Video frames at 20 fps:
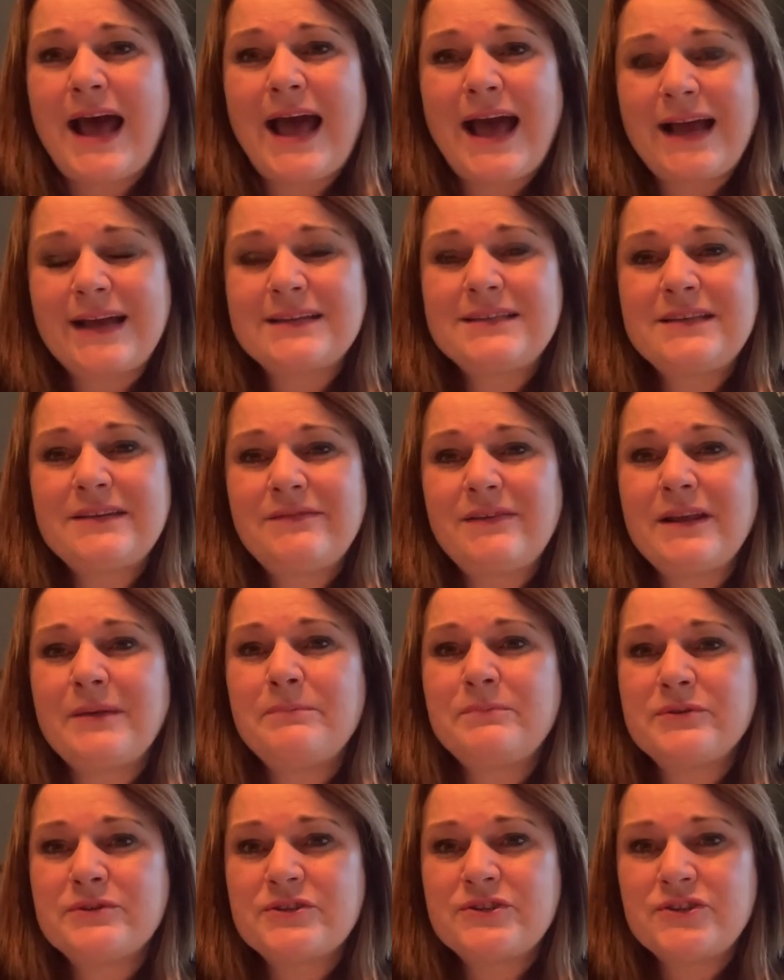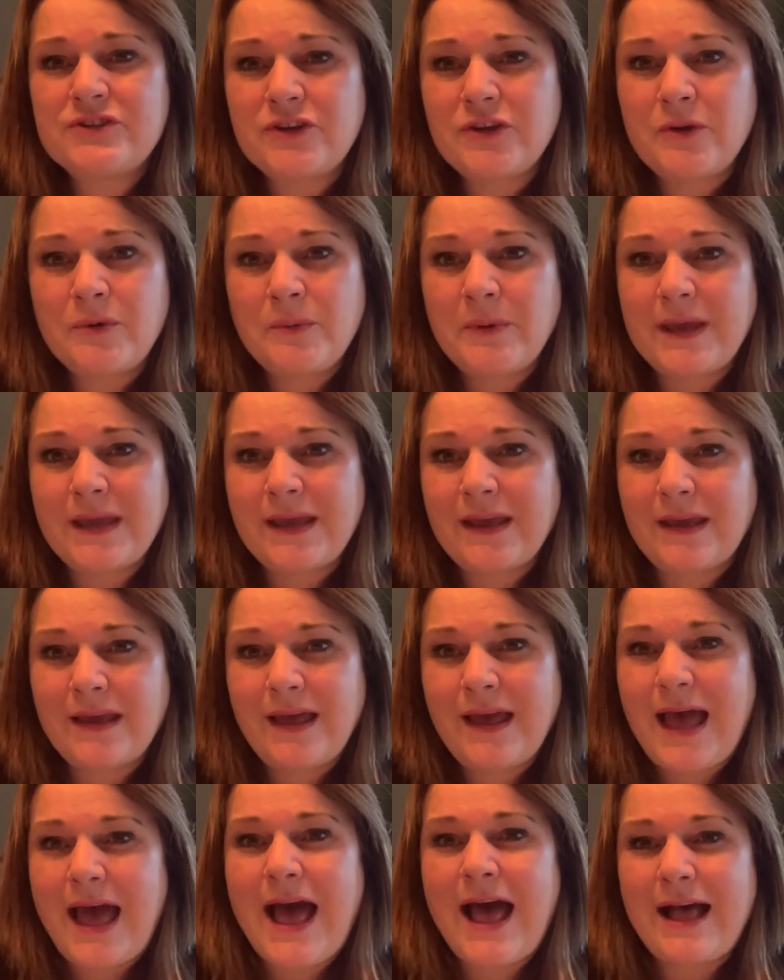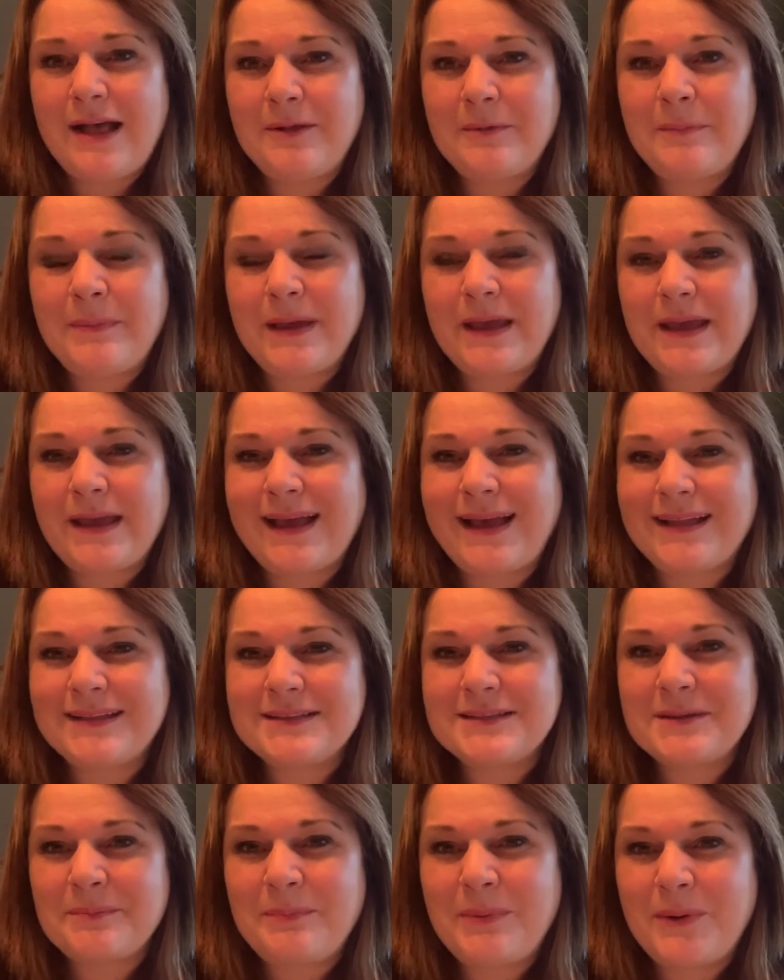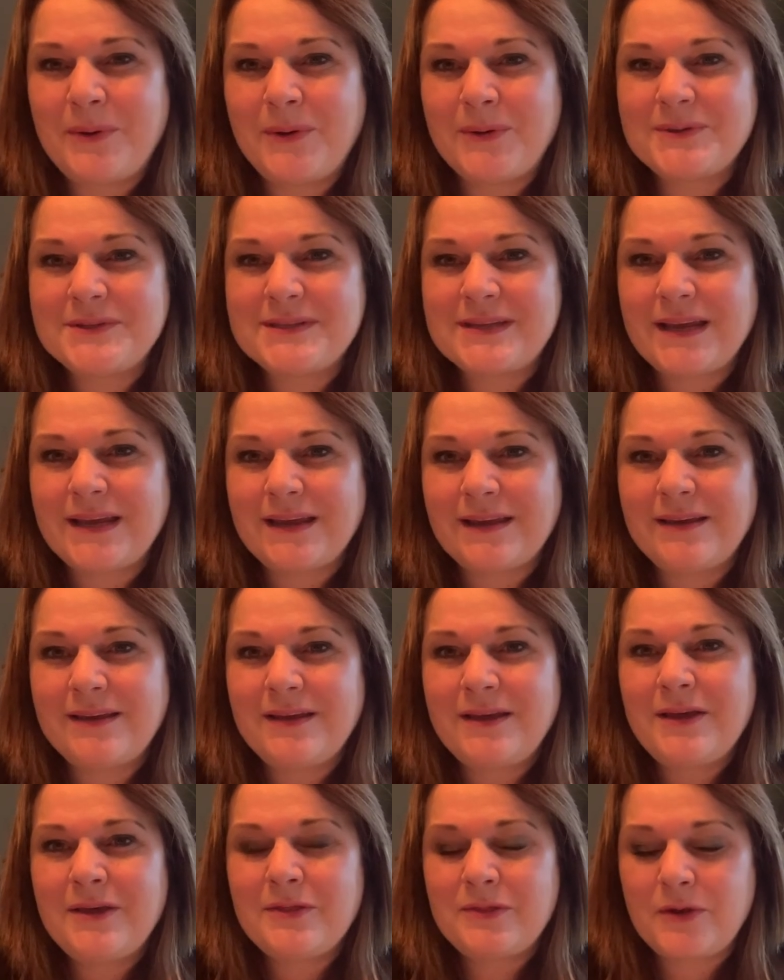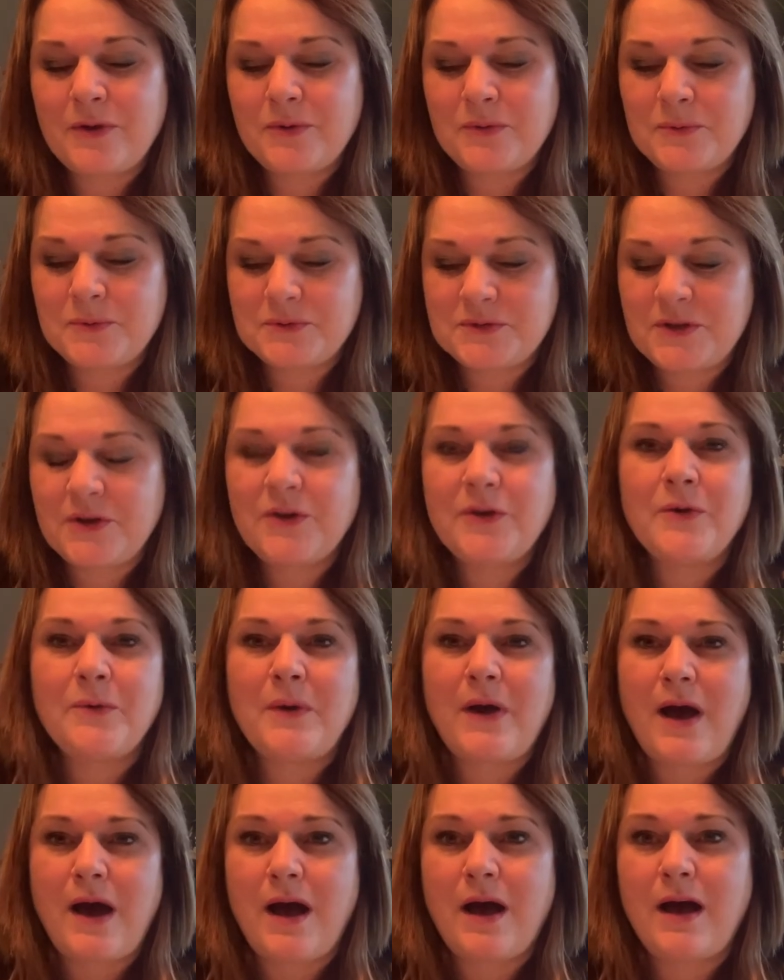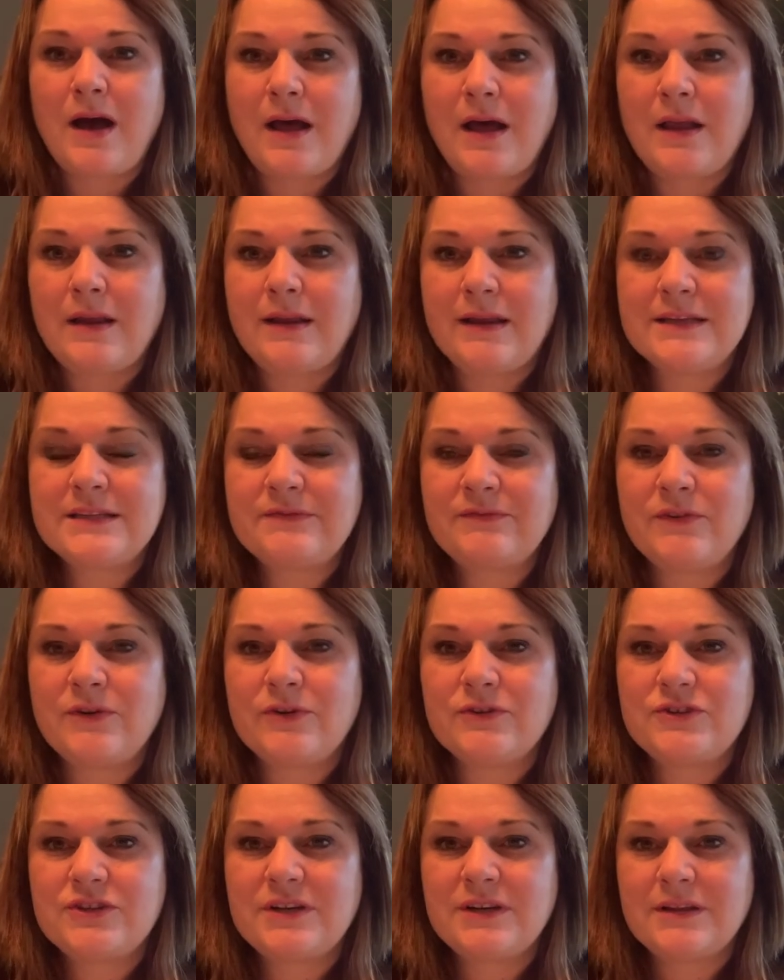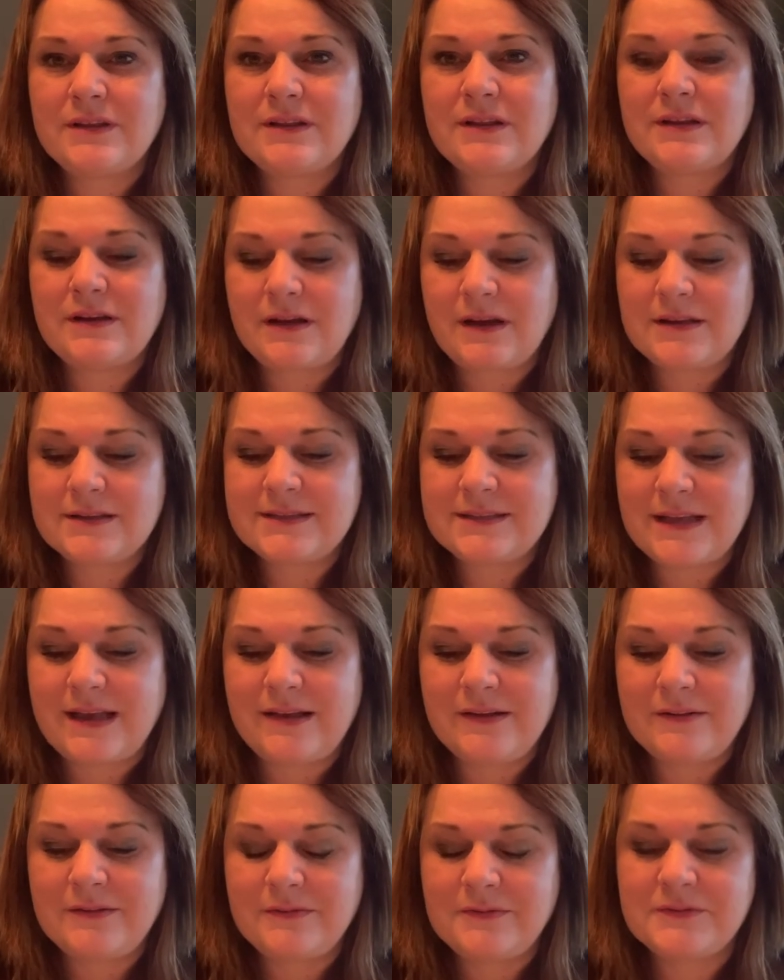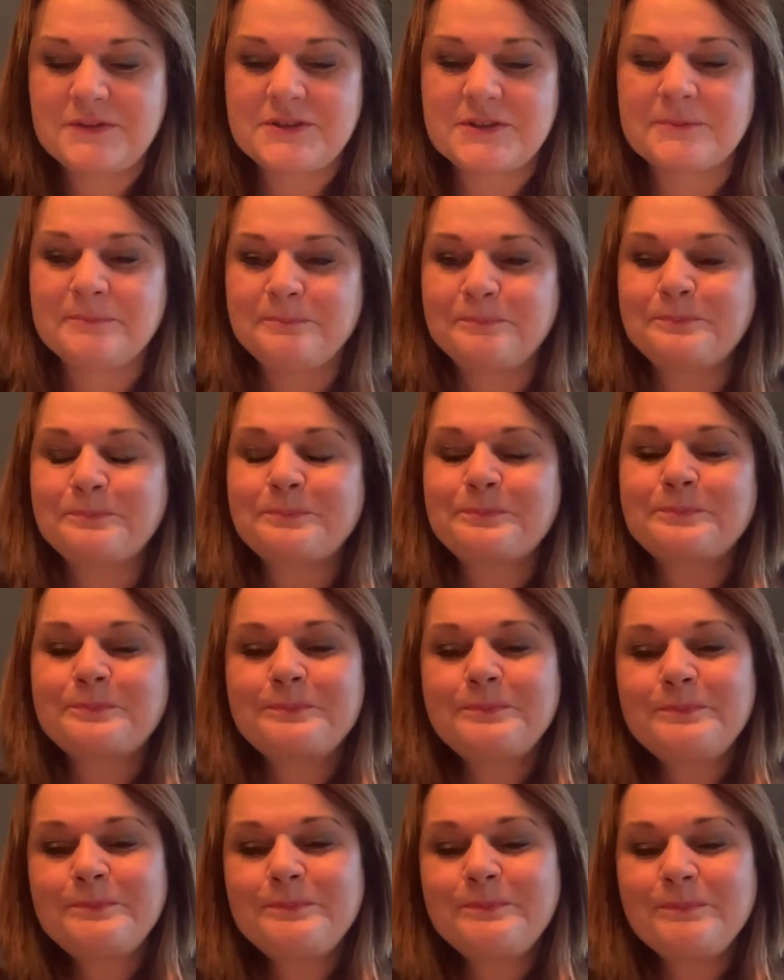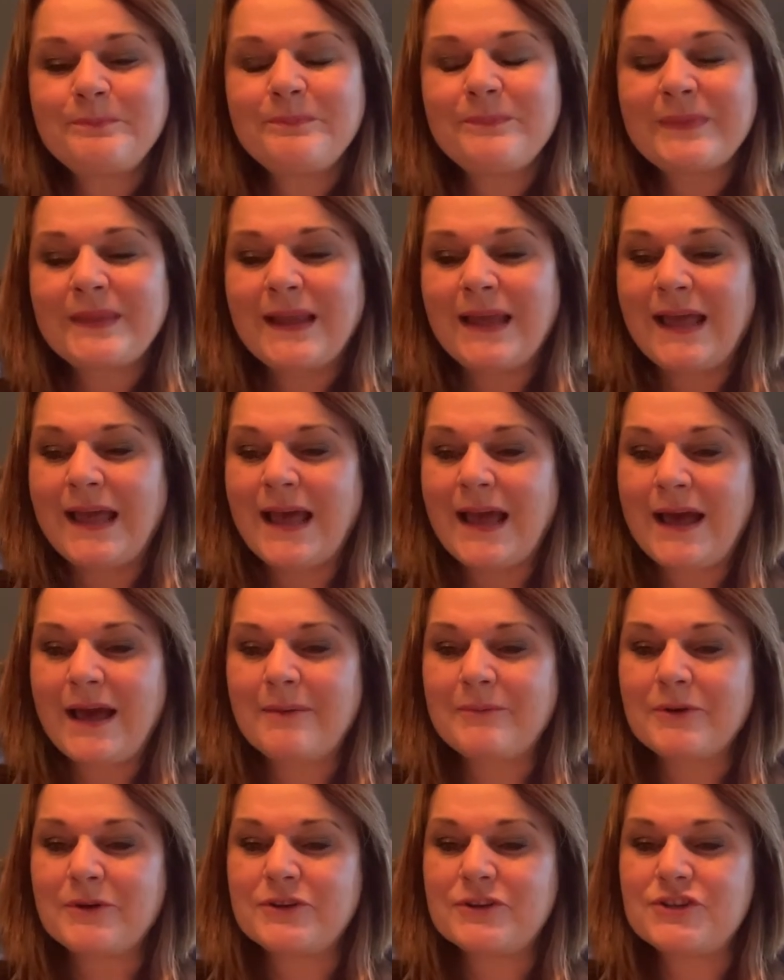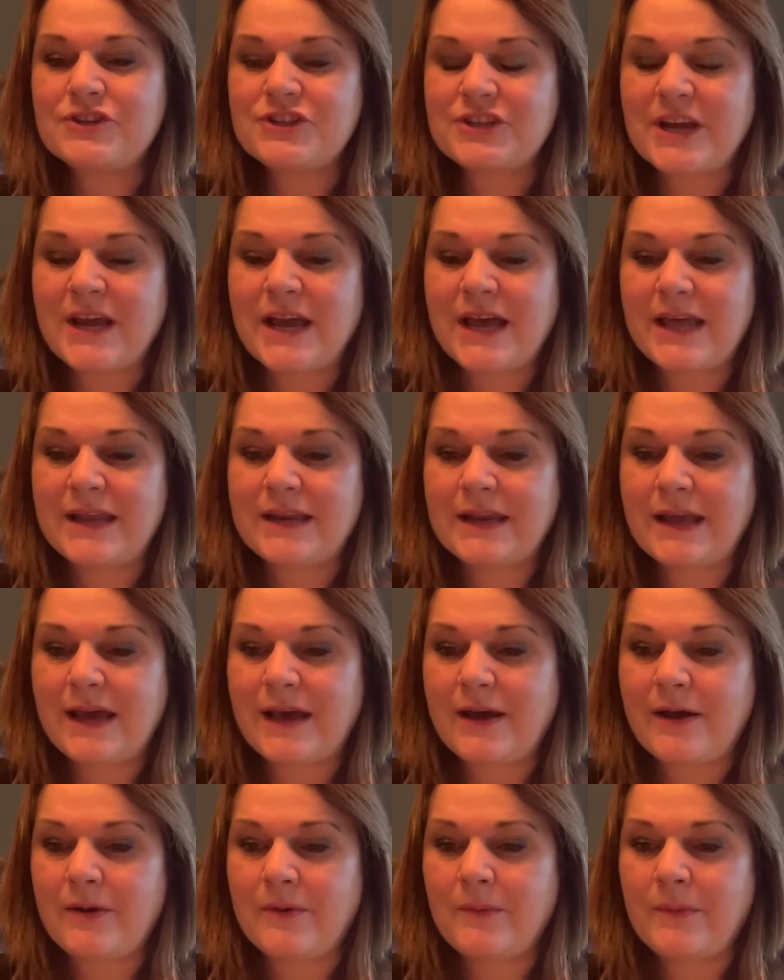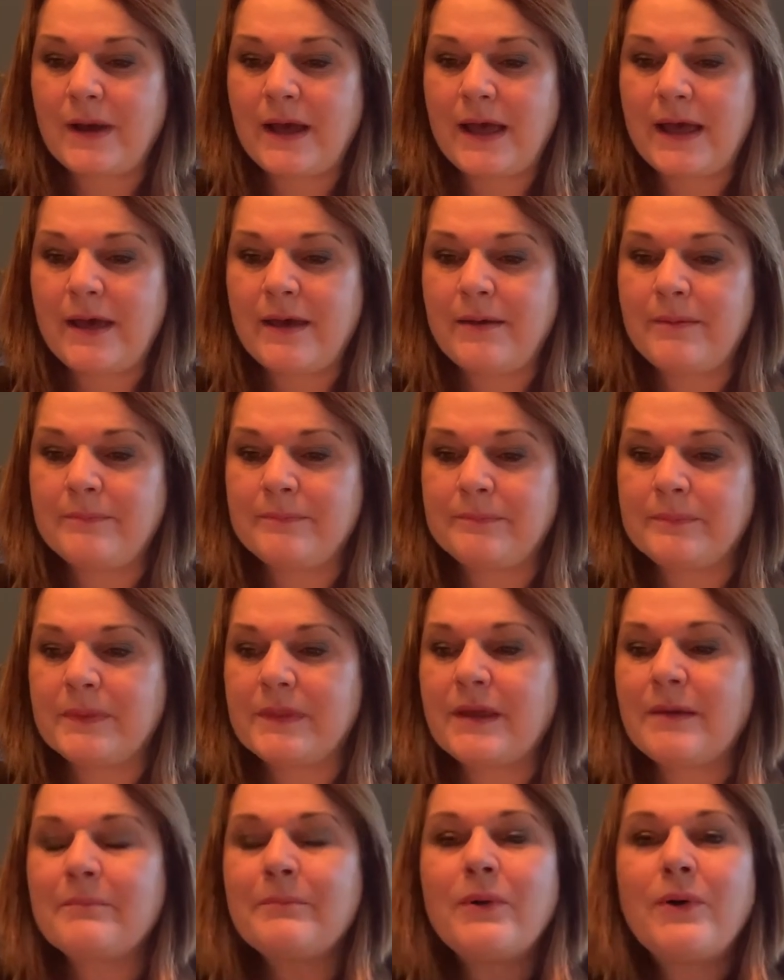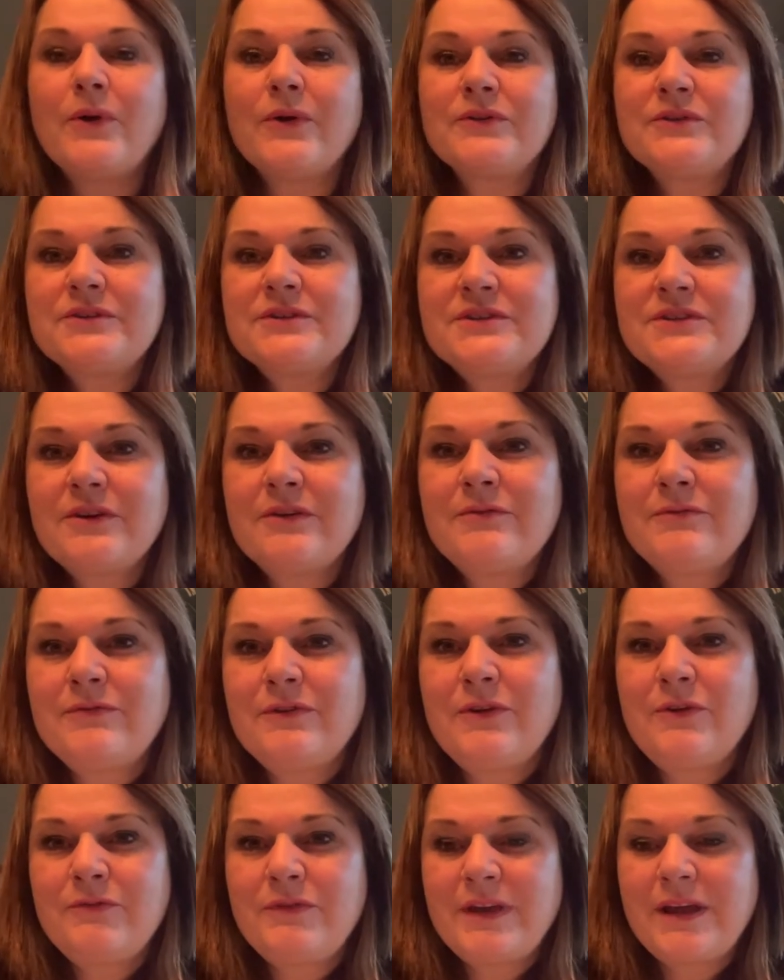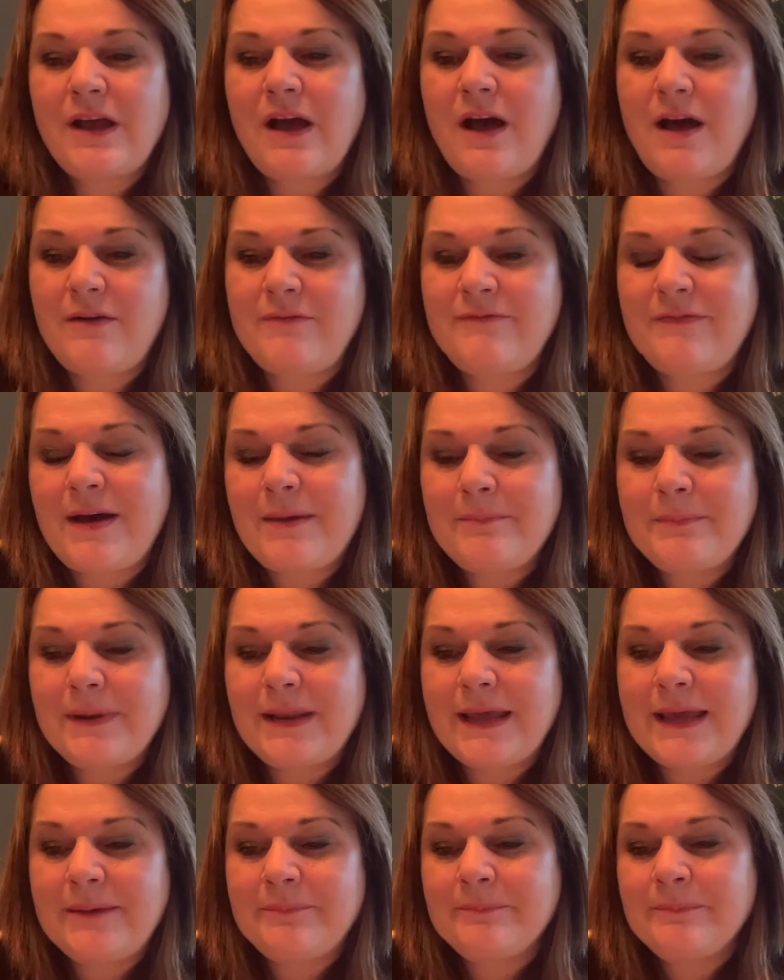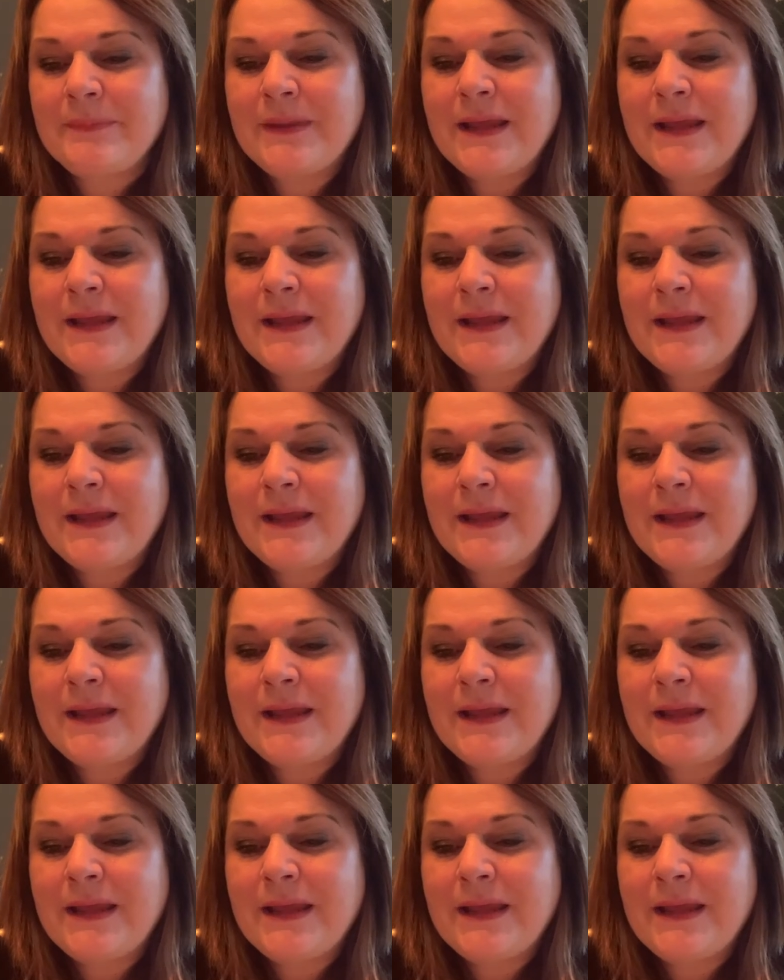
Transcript: actively pursuing, helping and supporting those who are less fortunate than ourselves. I'm going to share now um, the importance of loving our family.